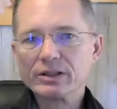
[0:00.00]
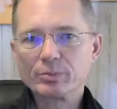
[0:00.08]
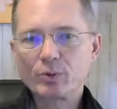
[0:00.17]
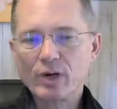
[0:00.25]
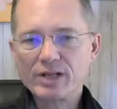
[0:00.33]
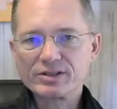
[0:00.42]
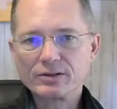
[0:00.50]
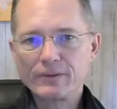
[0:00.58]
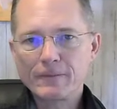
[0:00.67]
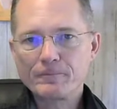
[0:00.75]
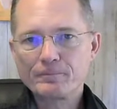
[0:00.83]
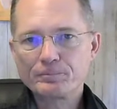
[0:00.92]
the present,
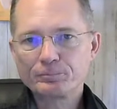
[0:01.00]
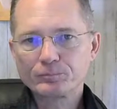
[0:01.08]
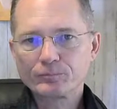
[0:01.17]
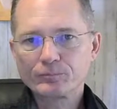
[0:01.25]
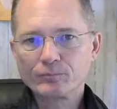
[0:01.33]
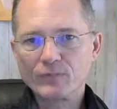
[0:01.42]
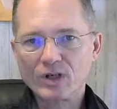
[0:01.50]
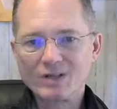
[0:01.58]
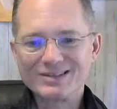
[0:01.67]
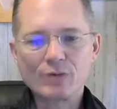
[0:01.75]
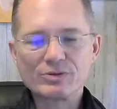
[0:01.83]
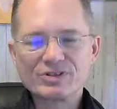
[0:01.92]

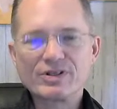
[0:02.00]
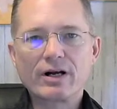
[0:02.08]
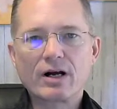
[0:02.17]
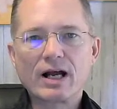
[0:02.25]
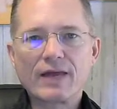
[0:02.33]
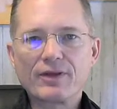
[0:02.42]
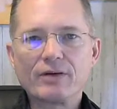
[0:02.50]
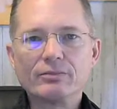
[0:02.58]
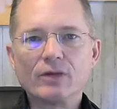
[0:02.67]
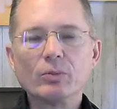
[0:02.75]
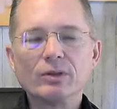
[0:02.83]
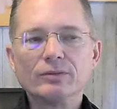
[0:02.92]
because I was there at that
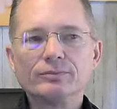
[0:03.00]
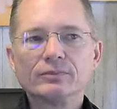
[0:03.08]
moment.